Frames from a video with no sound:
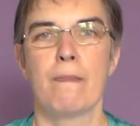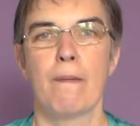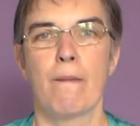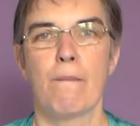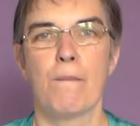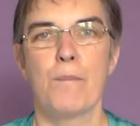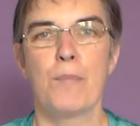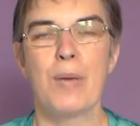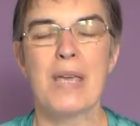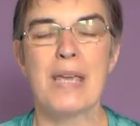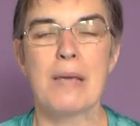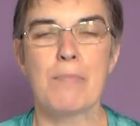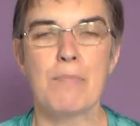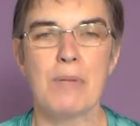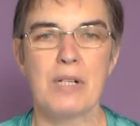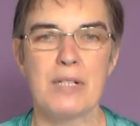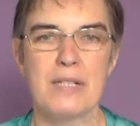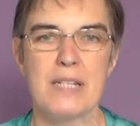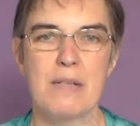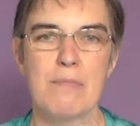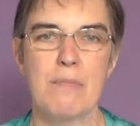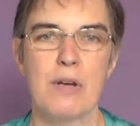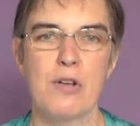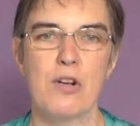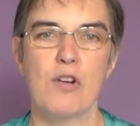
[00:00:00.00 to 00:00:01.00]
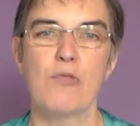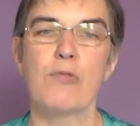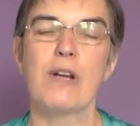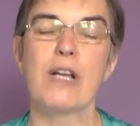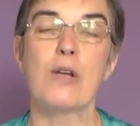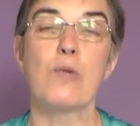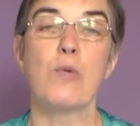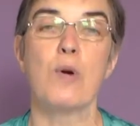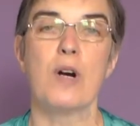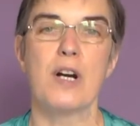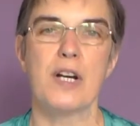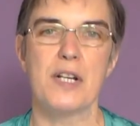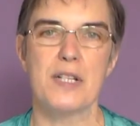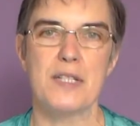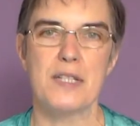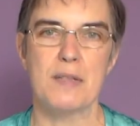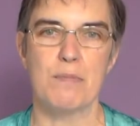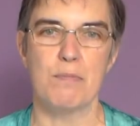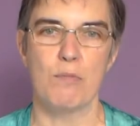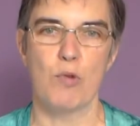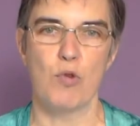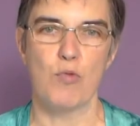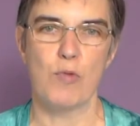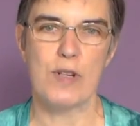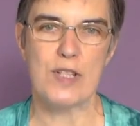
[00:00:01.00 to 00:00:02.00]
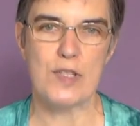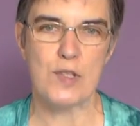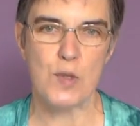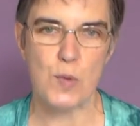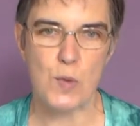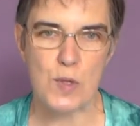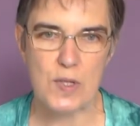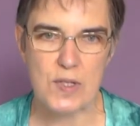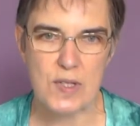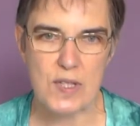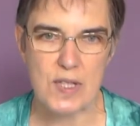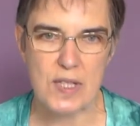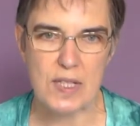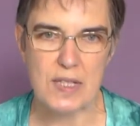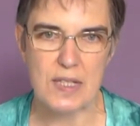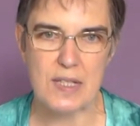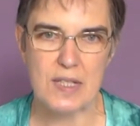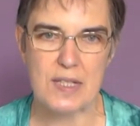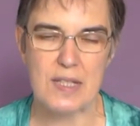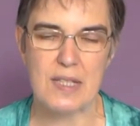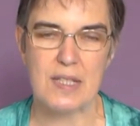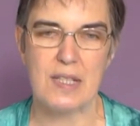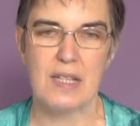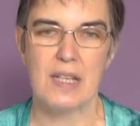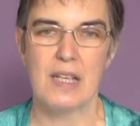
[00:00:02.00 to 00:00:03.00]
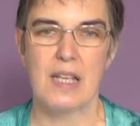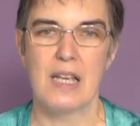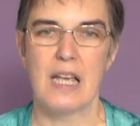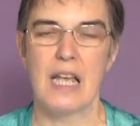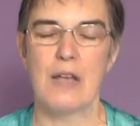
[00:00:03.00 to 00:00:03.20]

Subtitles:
Being multimodal requires more resources.